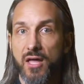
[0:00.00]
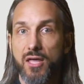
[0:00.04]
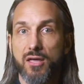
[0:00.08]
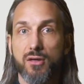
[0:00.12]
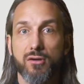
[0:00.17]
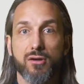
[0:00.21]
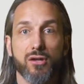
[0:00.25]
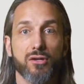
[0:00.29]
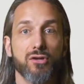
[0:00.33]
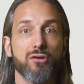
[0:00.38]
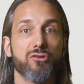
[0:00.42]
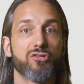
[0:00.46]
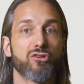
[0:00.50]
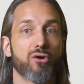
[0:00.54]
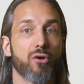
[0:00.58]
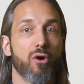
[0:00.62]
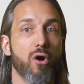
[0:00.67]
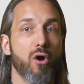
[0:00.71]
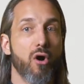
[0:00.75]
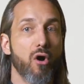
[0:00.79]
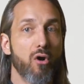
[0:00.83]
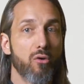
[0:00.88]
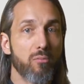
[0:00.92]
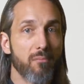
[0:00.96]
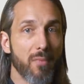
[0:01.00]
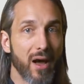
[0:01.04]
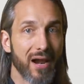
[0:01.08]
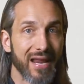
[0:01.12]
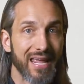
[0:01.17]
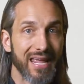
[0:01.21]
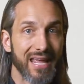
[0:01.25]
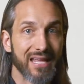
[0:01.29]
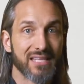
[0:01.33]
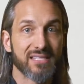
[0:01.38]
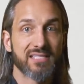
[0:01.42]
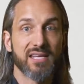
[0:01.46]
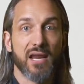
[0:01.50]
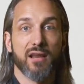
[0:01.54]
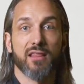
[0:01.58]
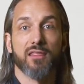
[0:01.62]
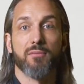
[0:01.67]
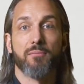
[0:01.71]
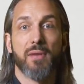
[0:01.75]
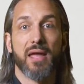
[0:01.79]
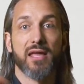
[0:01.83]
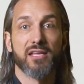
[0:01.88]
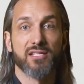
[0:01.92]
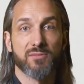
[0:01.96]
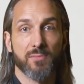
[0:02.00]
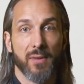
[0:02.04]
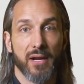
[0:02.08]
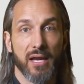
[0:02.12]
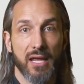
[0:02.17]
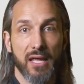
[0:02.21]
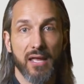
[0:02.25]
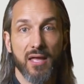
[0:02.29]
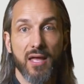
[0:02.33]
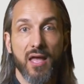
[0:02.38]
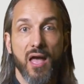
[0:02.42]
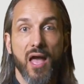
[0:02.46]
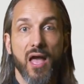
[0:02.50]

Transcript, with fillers: You can use your own money instead of the bank's money.